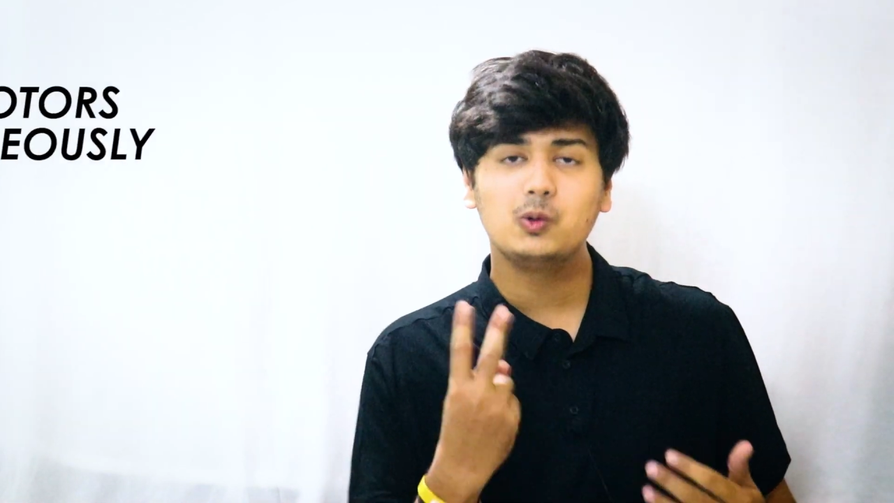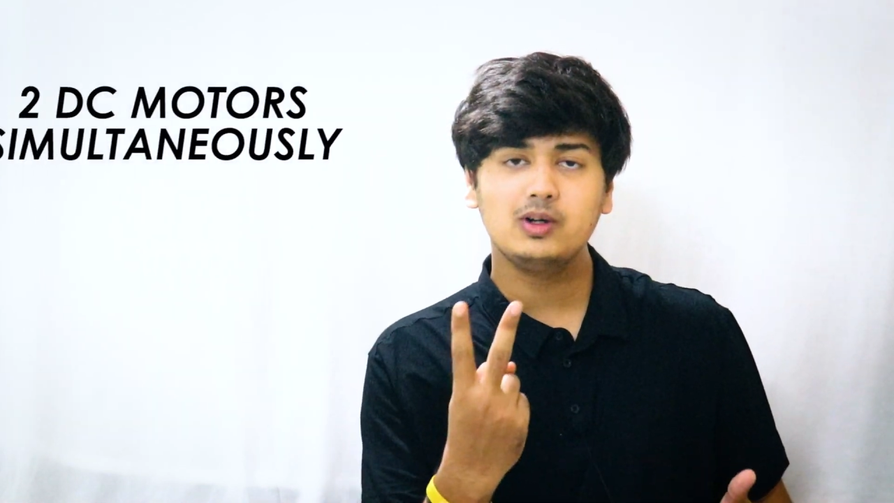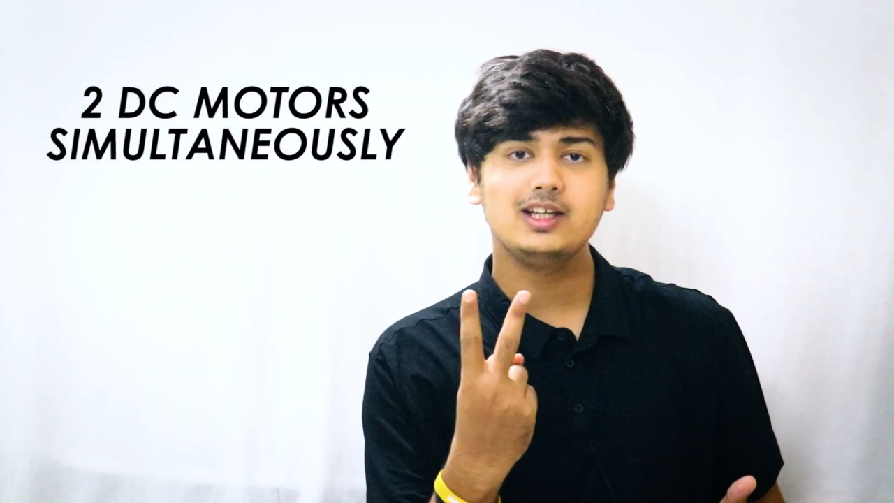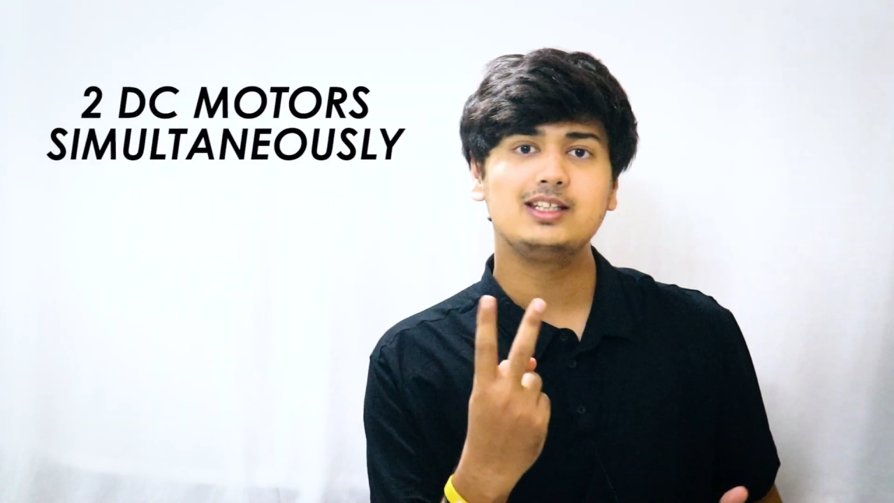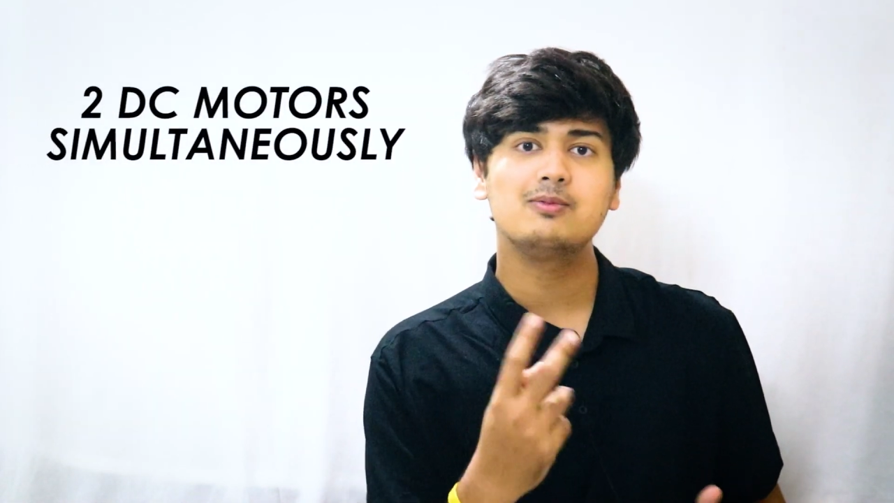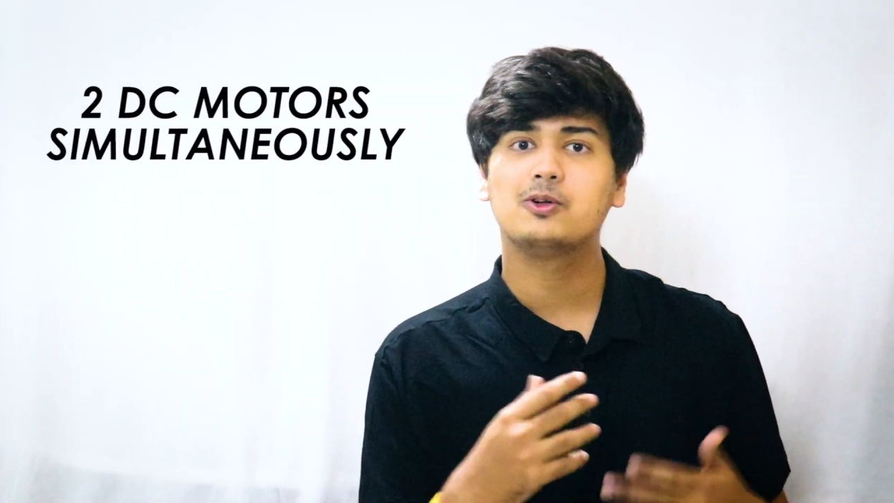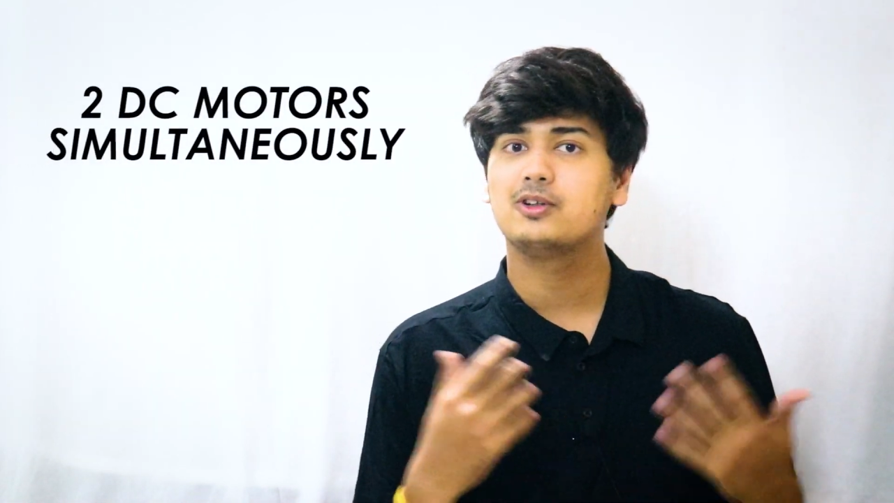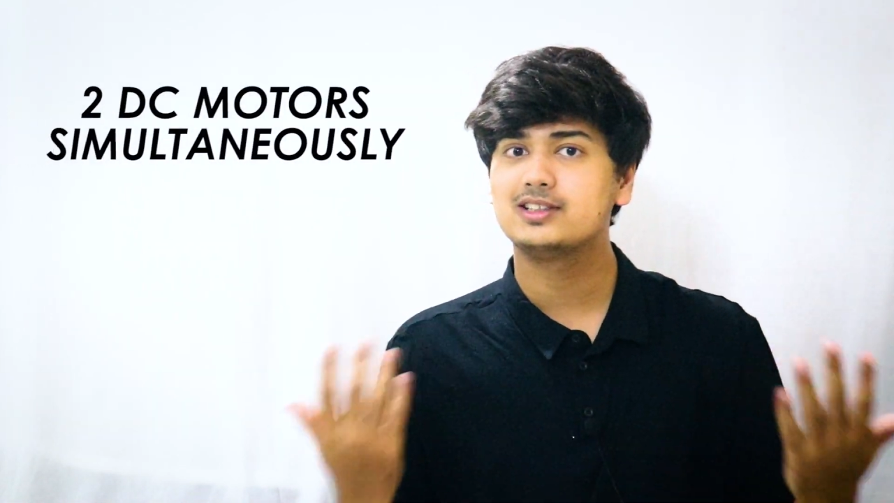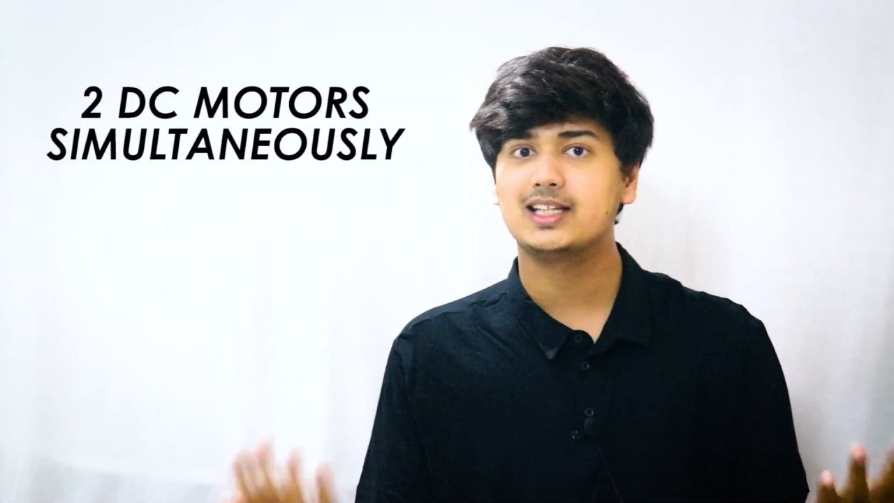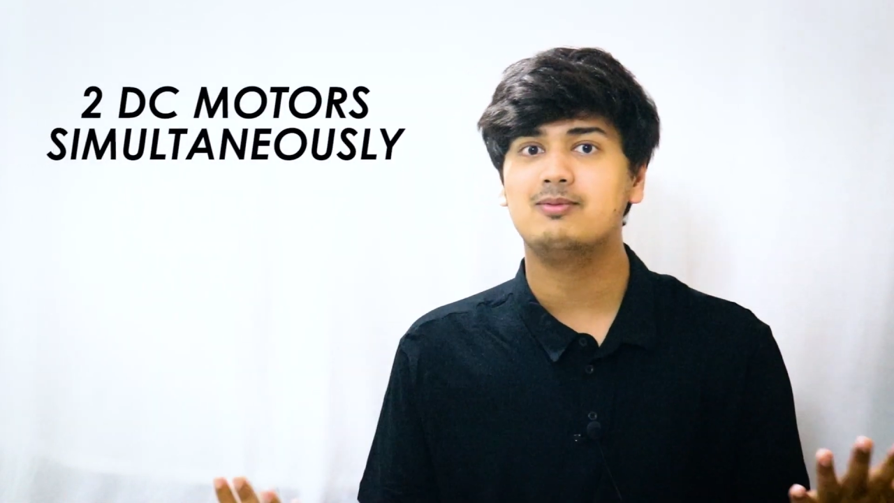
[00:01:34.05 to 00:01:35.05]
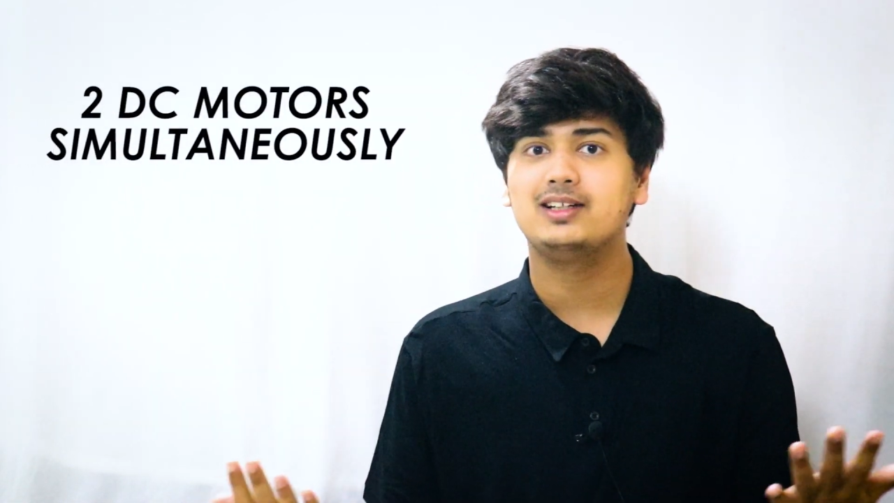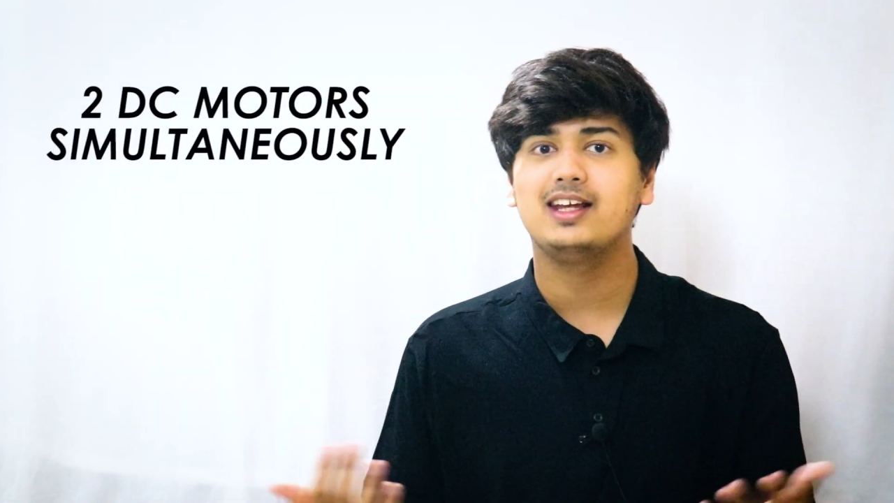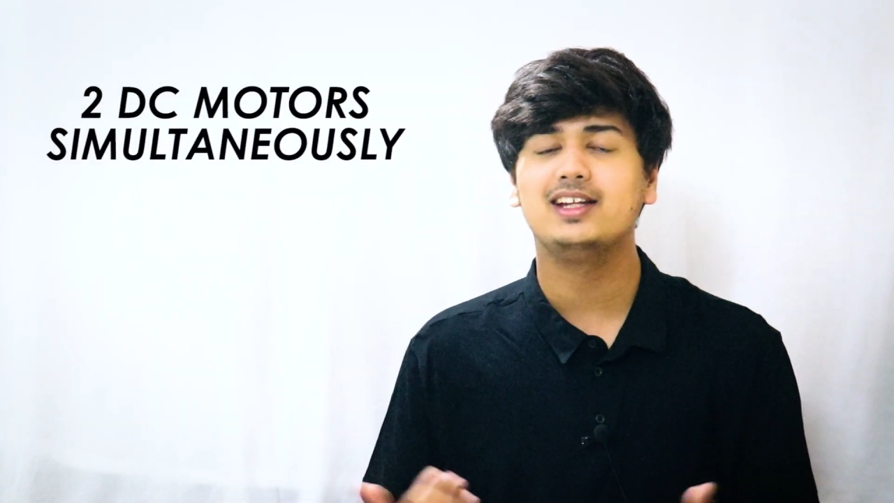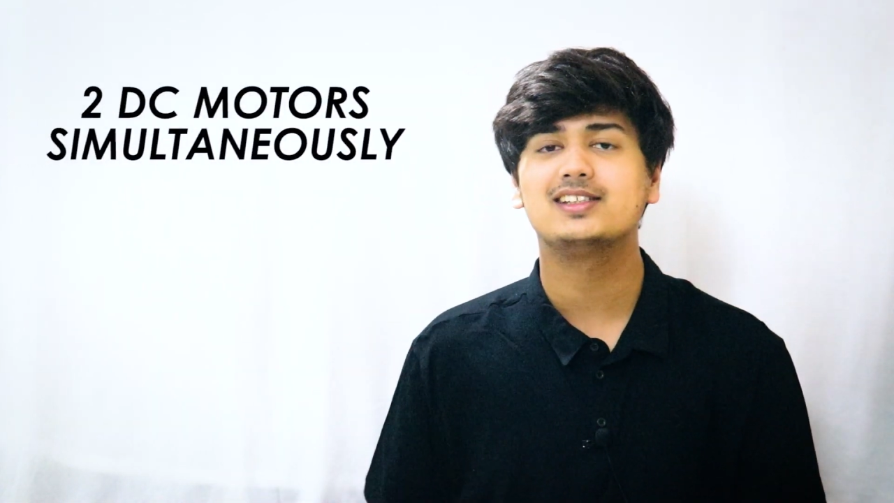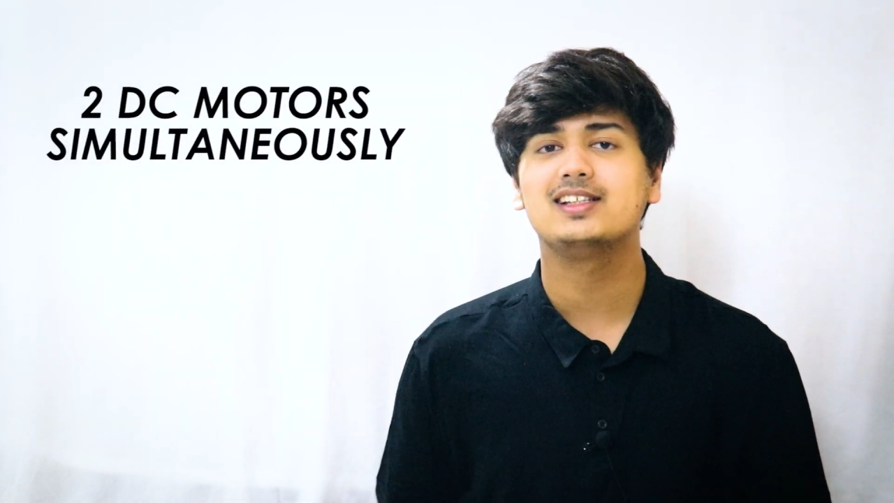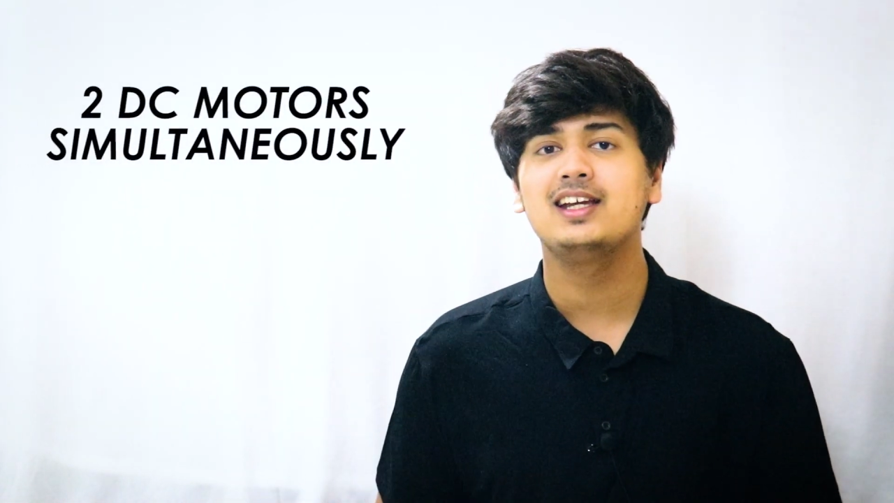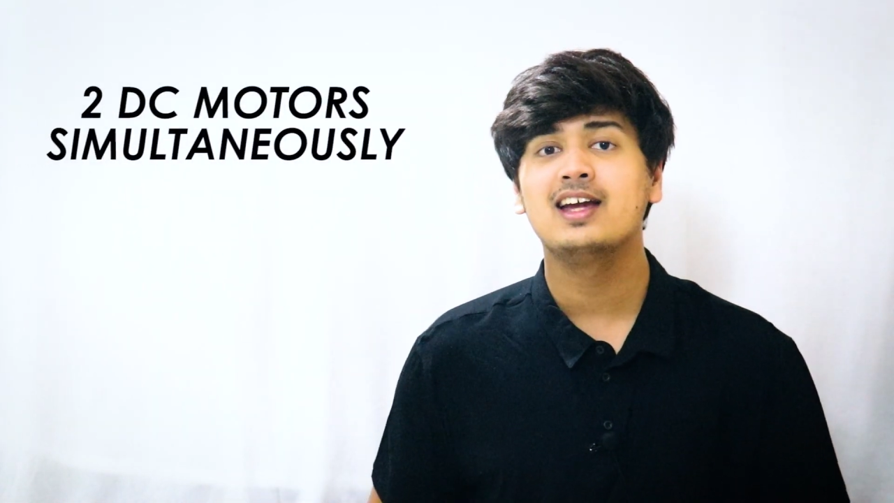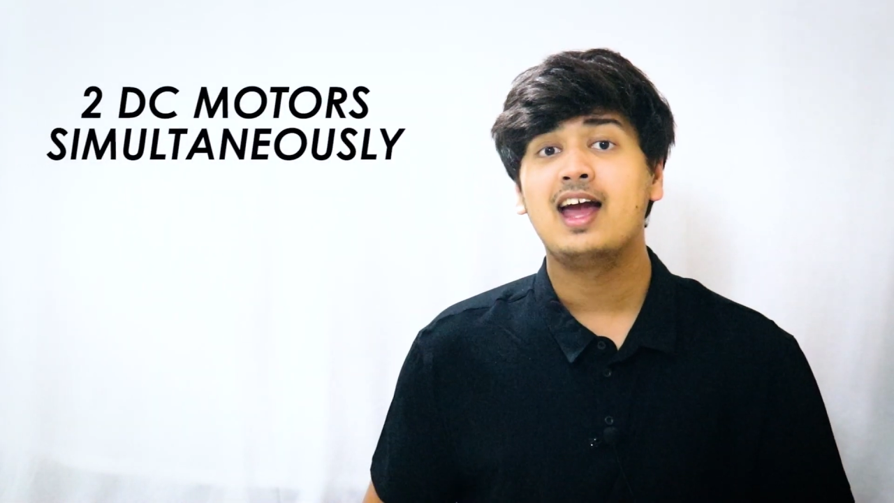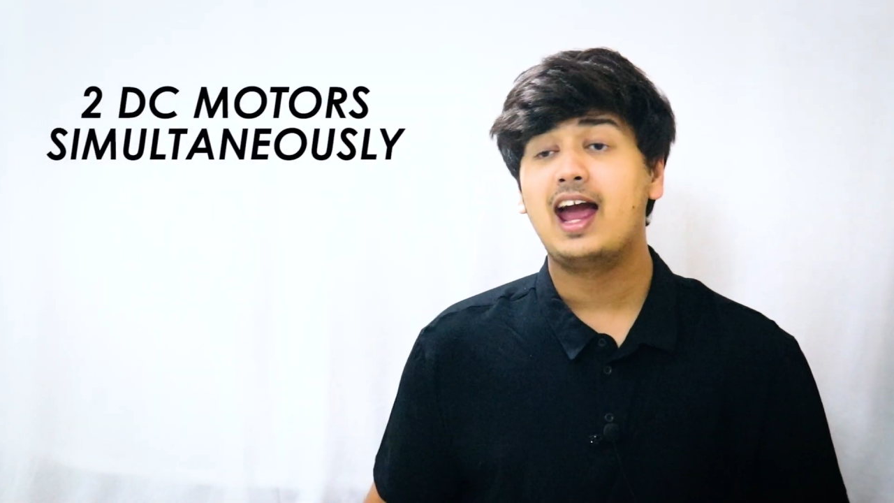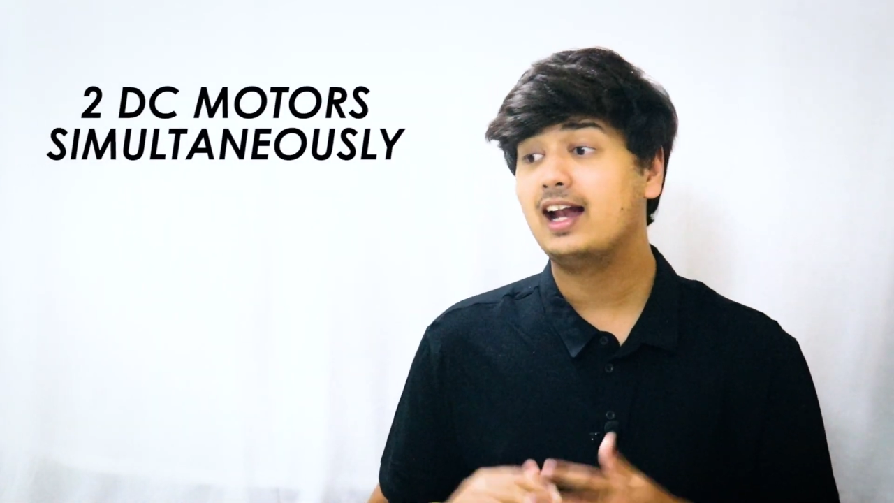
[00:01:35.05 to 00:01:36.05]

two DC motors simultaneously